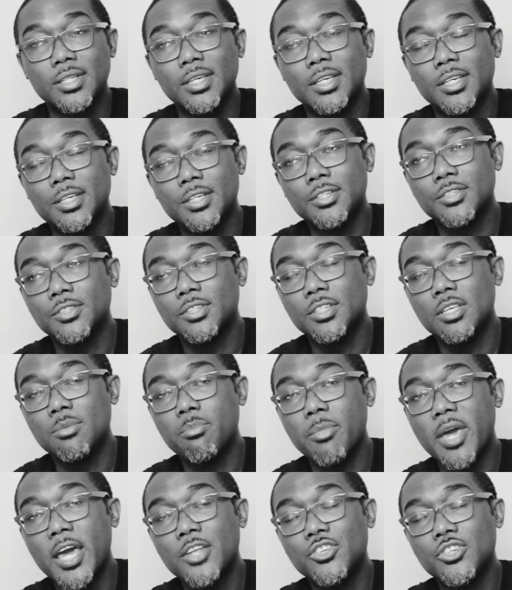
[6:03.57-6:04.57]
is
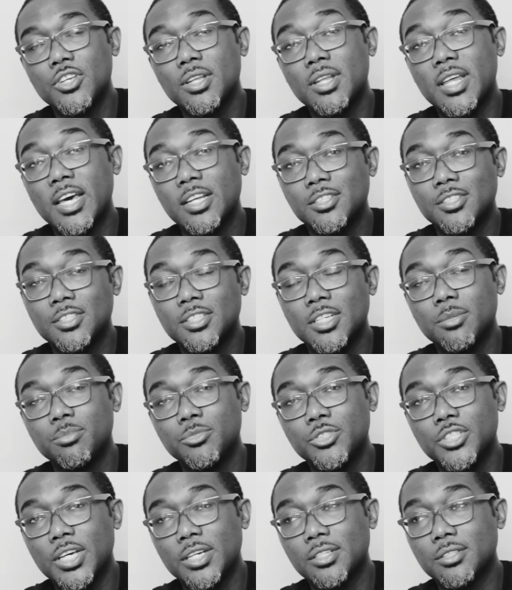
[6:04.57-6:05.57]
imagine that
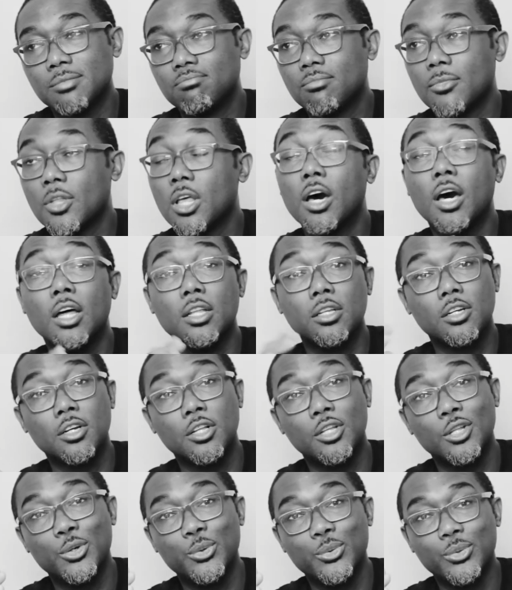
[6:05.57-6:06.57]
subject
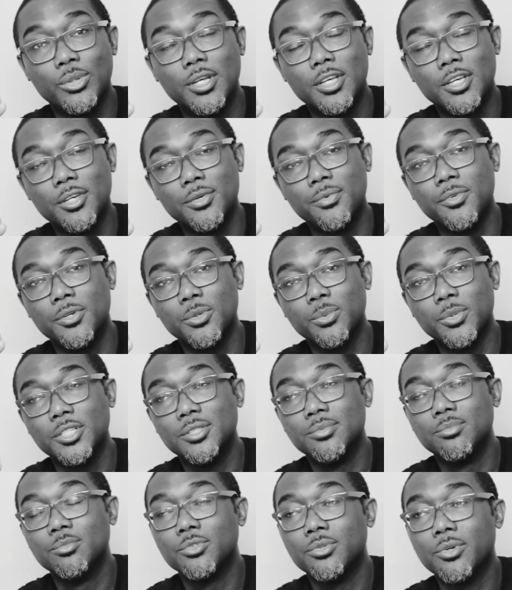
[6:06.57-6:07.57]
unclothed, if you would,
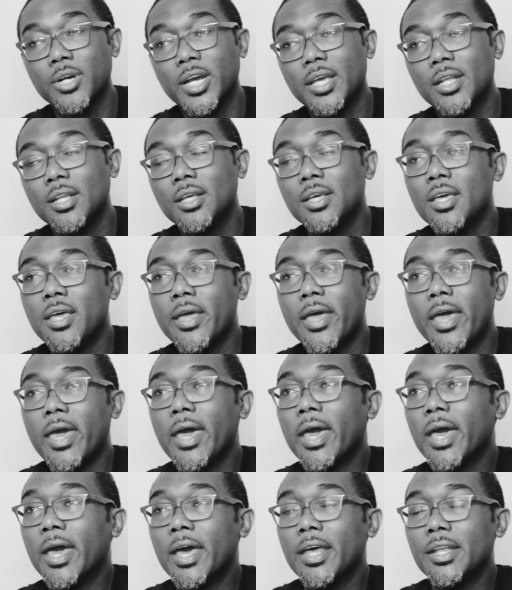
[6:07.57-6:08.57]
right?
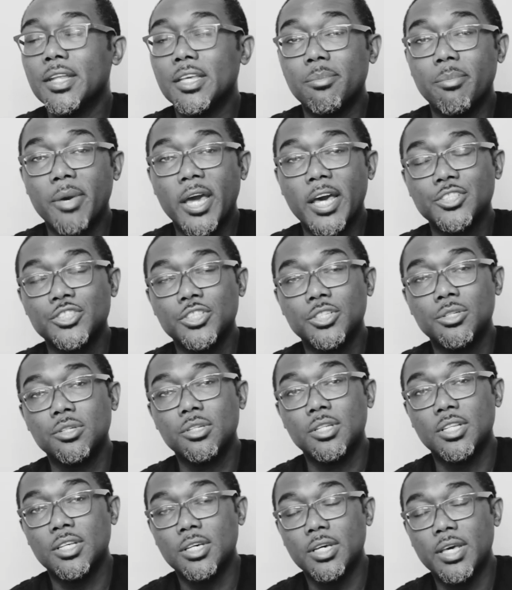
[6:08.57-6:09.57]
And
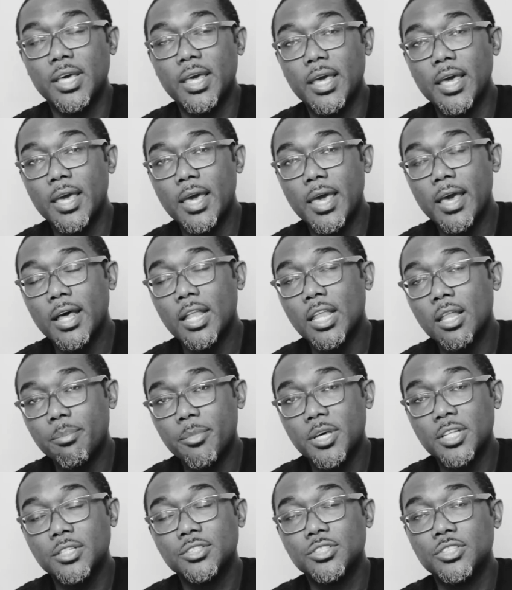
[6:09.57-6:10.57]
imagine the
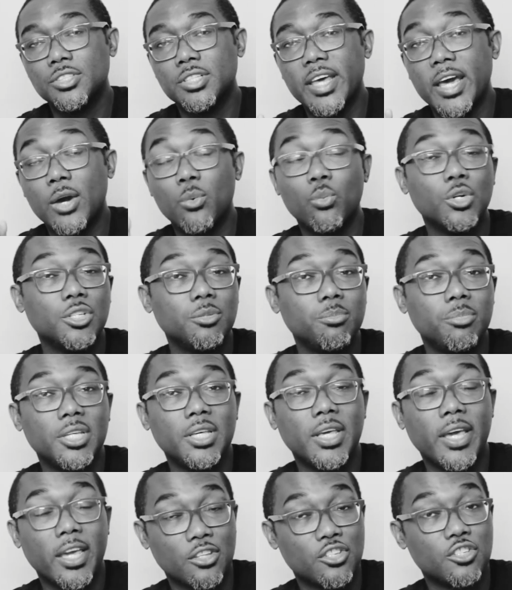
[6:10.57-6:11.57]
elements that would be
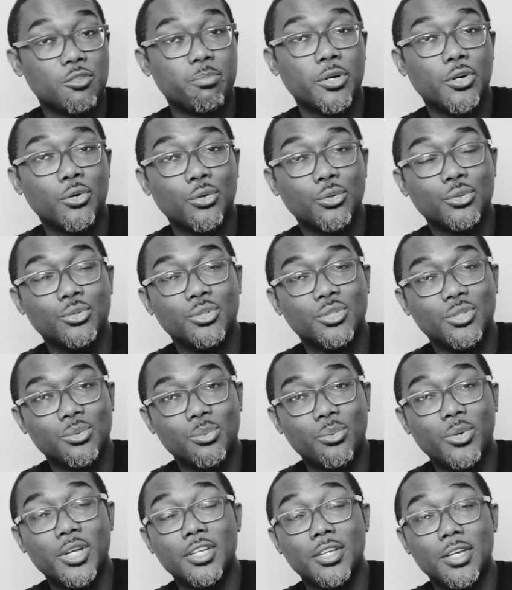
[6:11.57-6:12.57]
exposed
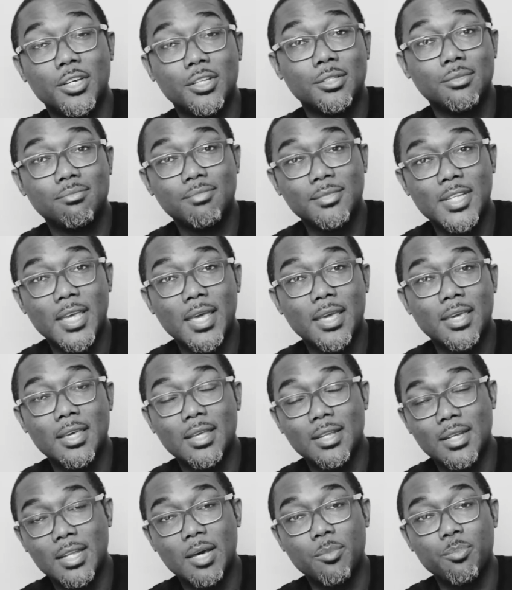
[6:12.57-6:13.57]
when you're
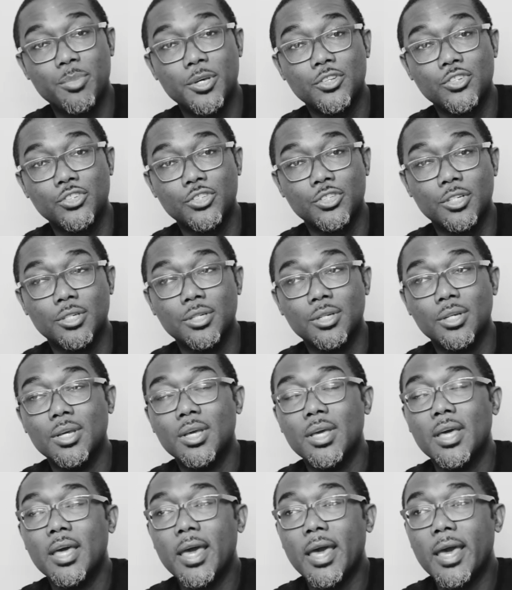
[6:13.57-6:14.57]
taking that picture.
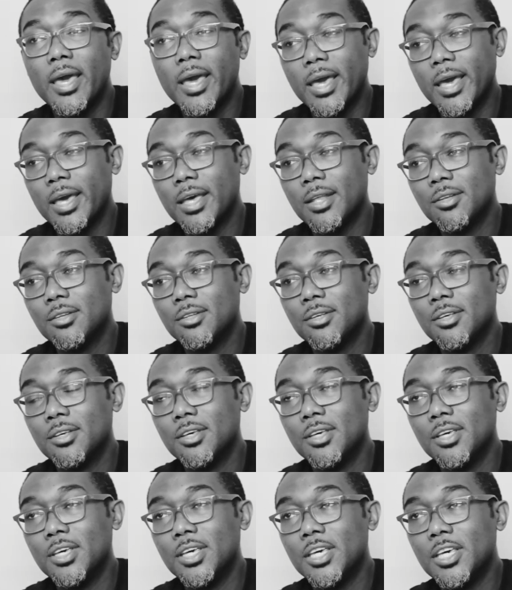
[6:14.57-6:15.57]
And
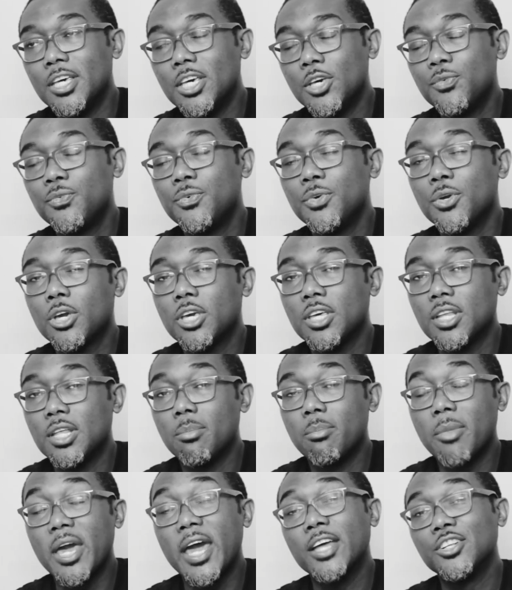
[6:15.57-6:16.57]
if you can
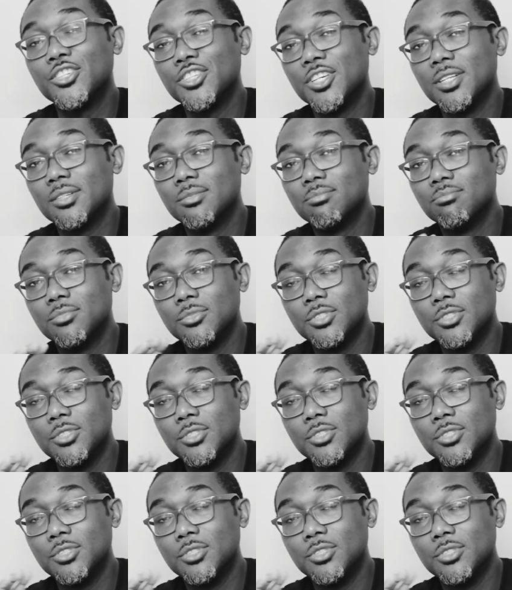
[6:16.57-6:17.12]
imagine,